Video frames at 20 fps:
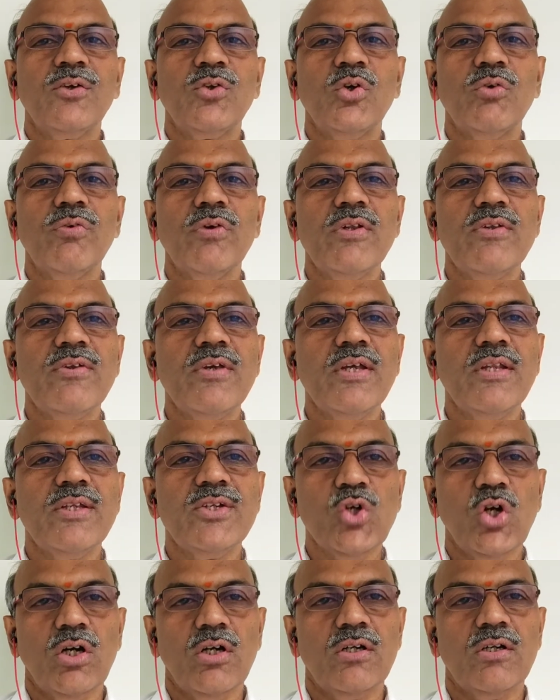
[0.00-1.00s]
So we'll see in
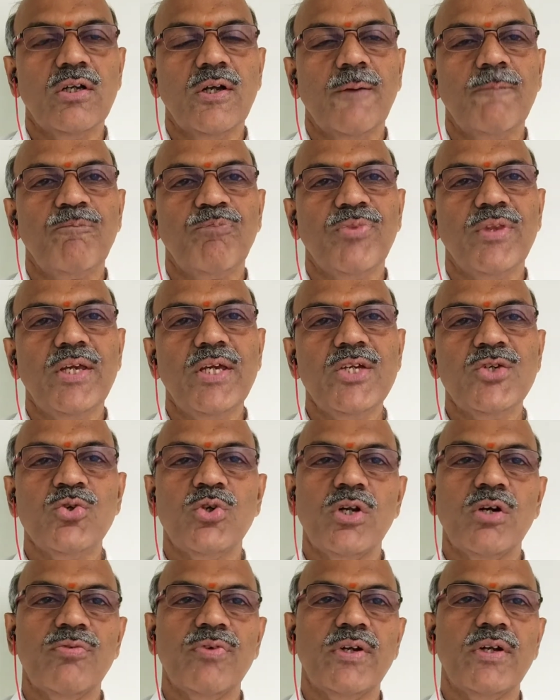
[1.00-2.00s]
short each
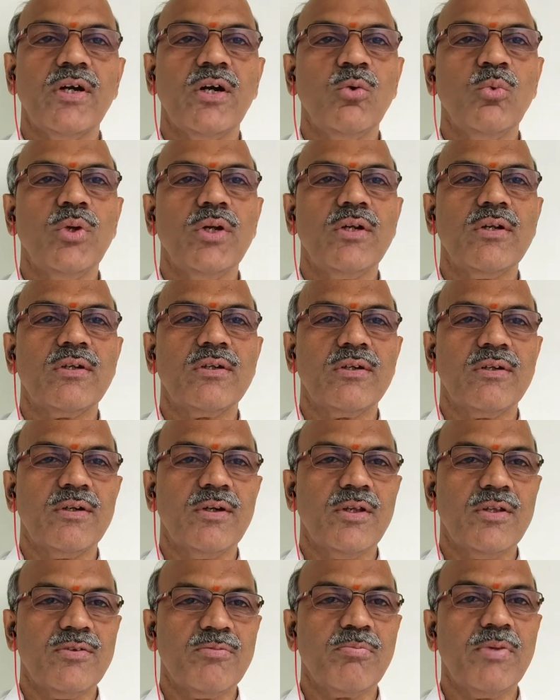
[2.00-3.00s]
one of it, how it
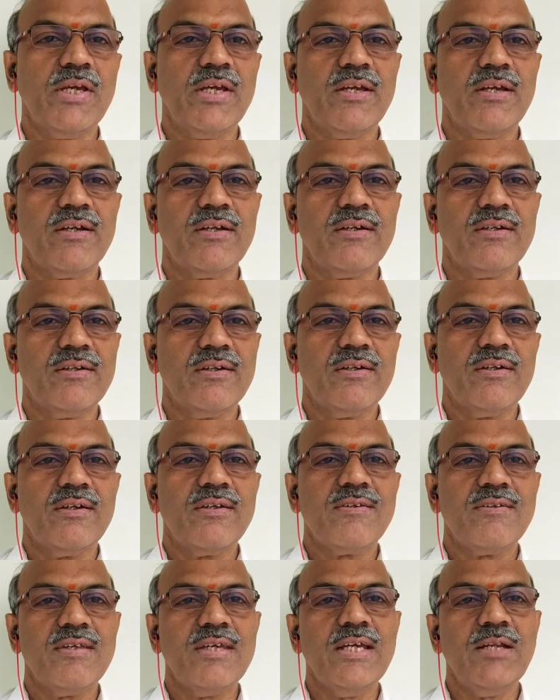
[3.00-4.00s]
is being
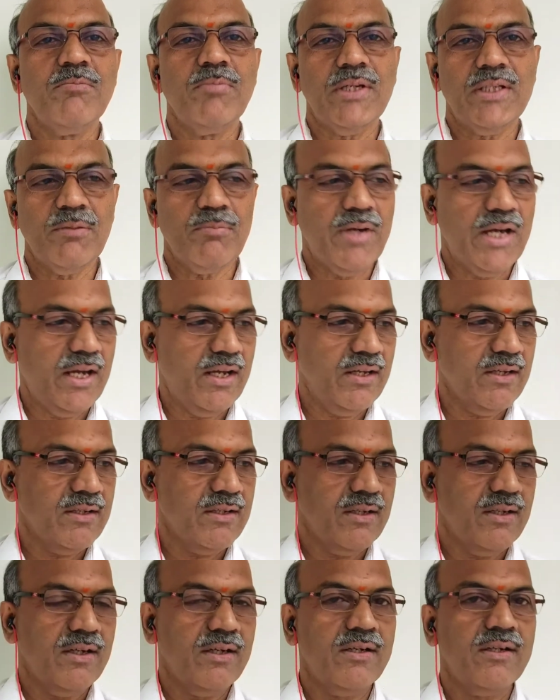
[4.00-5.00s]
seen by the bank
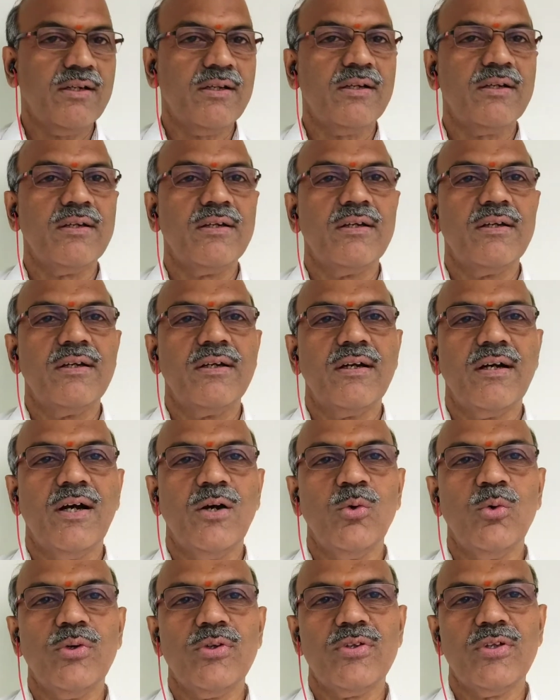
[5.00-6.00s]
and
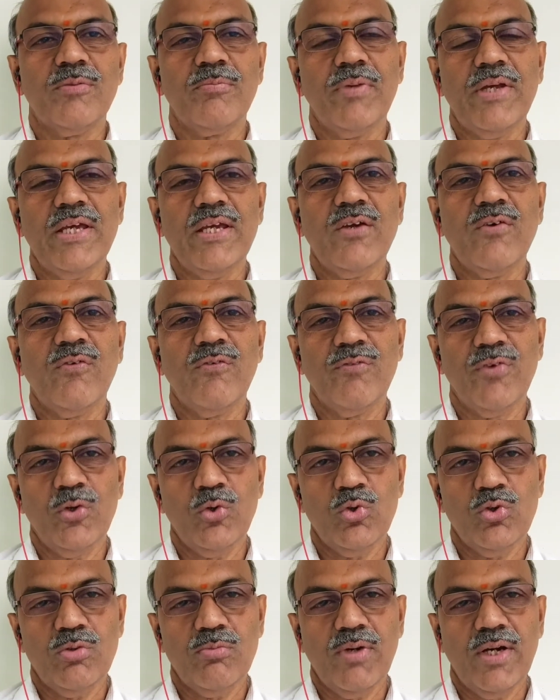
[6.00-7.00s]
how is it being
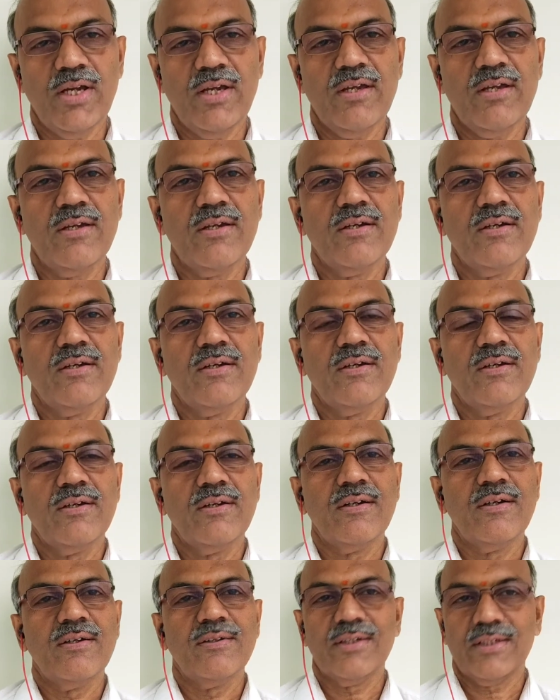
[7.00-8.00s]
viewed by
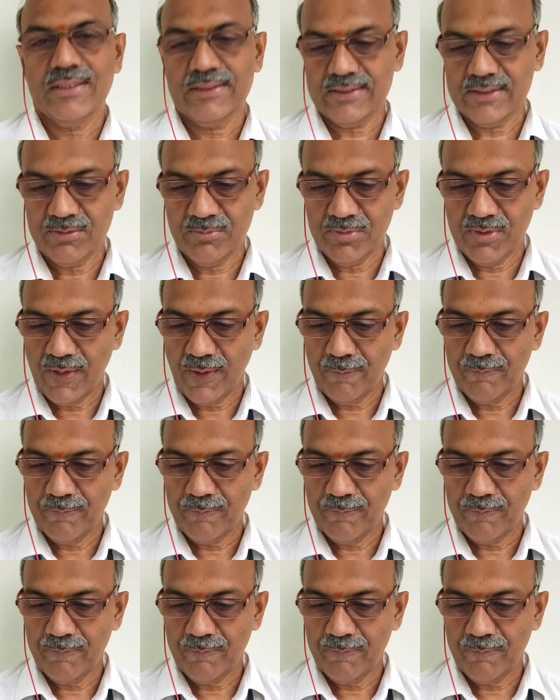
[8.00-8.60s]
the customer.